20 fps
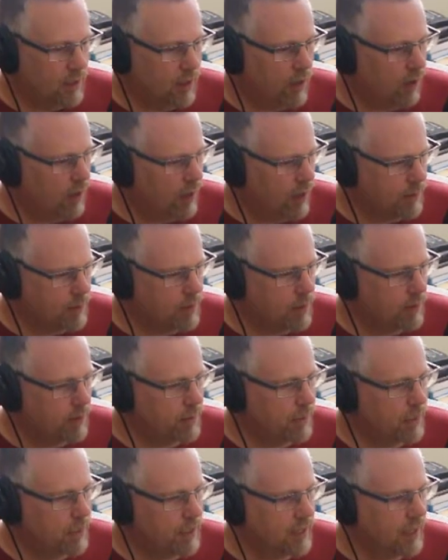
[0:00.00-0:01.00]
Oh,
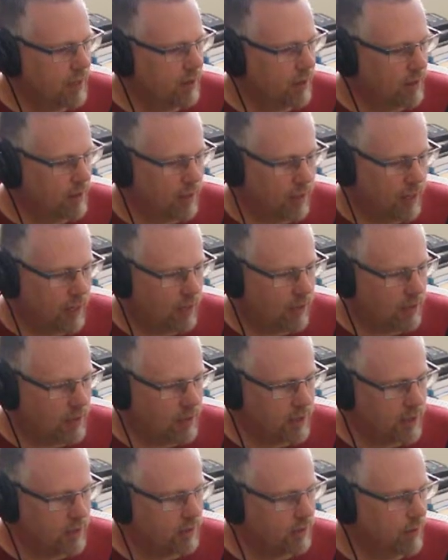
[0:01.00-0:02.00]
absolutely. Because how else
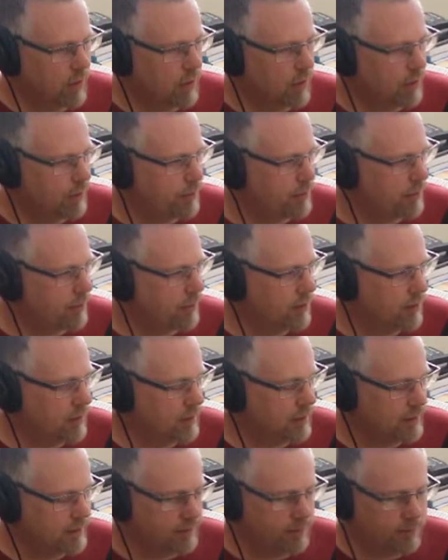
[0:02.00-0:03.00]
are you going to write up
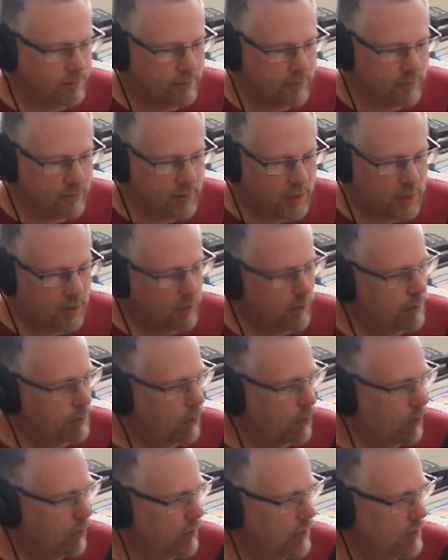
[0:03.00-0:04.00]
your
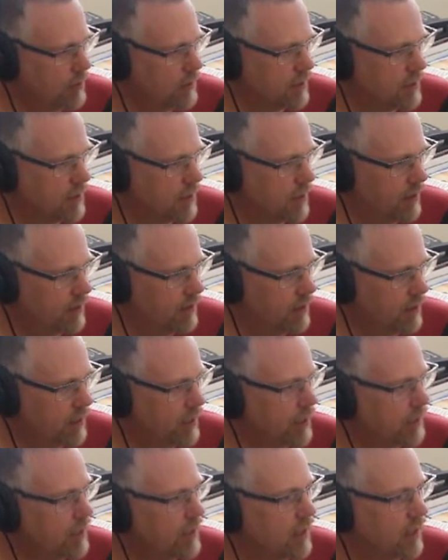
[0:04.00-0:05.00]
reports and stuff, right?
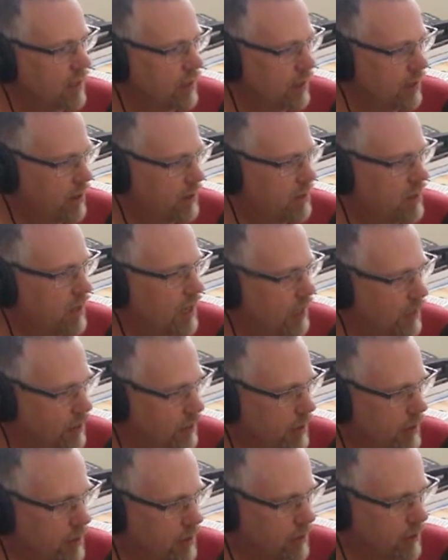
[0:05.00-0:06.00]
You're going to go to your
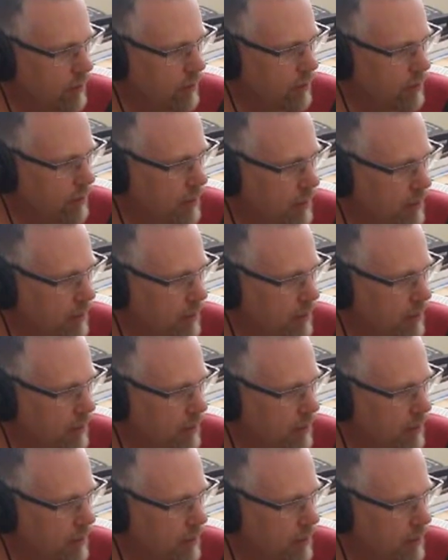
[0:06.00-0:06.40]
typewriter and write them